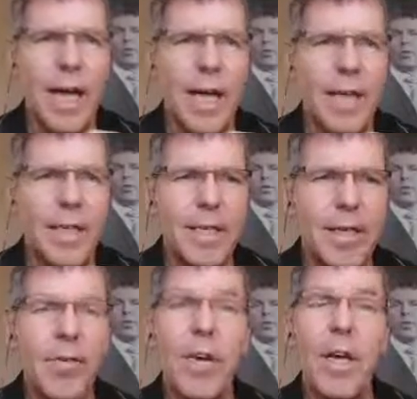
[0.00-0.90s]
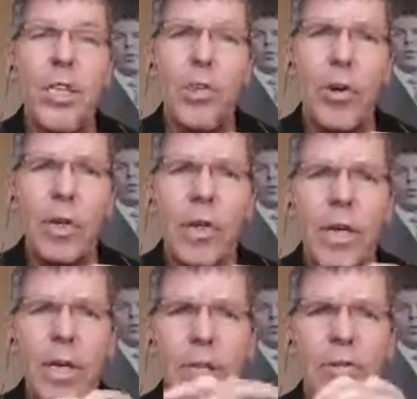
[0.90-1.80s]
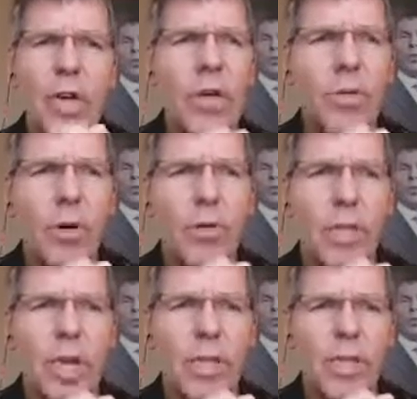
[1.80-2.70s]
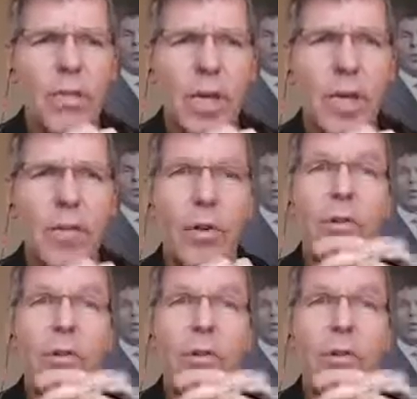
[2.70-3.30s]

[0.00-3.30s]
and very shortly the radio show starts as well.